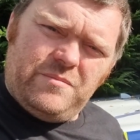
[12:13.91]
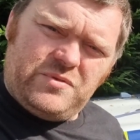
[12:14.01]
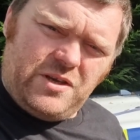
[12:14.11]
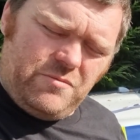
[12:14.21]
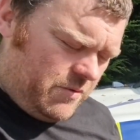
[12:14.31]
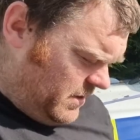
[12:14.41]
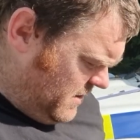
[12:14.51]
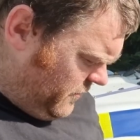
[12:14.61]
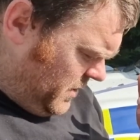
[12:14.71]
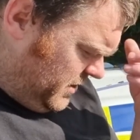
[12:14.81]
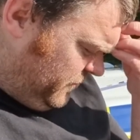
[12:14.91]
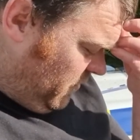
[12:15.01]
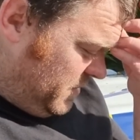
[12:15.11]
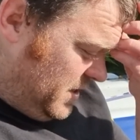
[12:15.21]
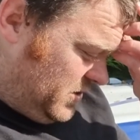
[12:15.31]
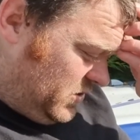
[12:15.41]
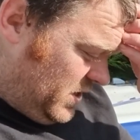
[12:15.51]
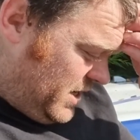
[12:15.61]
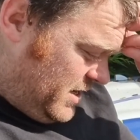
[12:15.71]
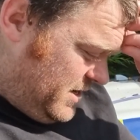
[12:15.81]
So you won't hear from us from this
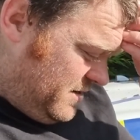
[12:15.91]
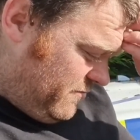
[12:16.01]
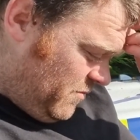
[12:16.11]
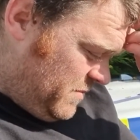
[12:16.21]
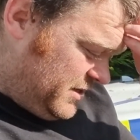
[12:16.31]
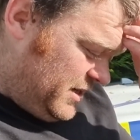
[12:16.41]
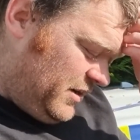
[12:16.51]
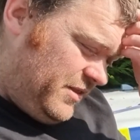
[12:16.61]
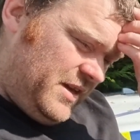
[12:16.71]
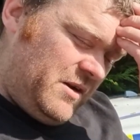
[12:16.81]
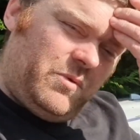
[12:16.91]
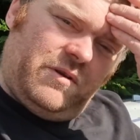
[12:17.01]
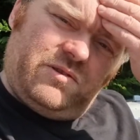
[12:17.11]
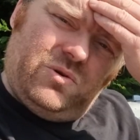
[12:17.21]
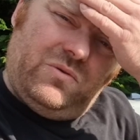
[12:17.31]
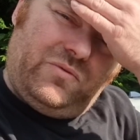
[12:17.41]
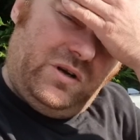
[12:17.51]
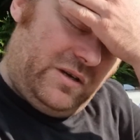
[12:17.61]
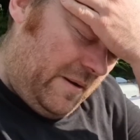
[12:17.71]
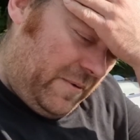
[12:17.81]
little thing, I would have thought,
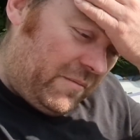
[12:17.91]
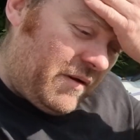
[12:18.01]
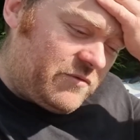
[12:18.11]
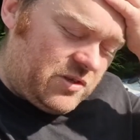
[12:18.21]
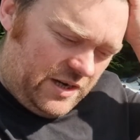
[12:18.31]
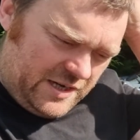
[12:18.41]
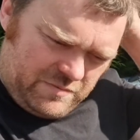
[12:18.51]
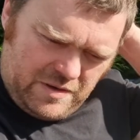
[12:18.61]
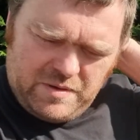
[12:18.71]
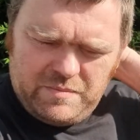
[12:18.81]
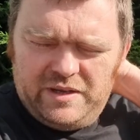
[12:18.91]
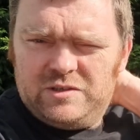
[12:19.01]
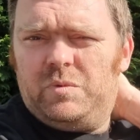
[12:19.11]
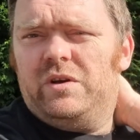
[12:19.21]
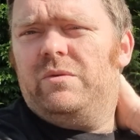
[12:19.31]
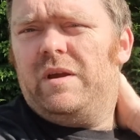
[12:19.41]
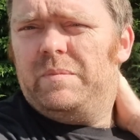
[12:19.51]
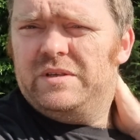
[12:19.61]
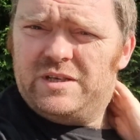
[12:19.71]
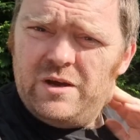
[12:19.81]
for a couple of months at least. Maybe me and Spike will
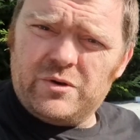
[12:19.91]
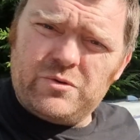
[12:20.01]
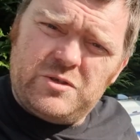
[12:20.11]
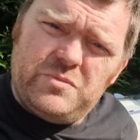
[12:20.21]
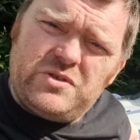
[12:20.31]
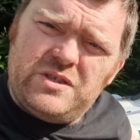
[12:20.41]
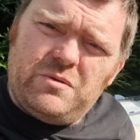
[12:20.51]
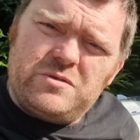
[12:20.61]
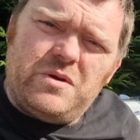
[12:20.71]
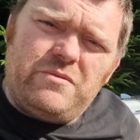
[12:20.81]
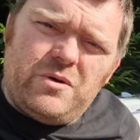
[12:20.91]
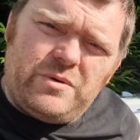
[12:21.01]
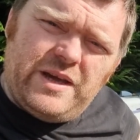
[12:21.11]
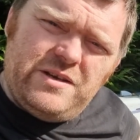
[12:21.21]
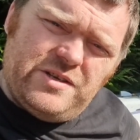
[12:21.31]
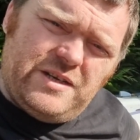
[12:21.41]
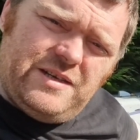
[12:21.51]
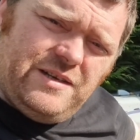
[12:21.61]
get busy over Christmas because he wants to put a roll cage in it.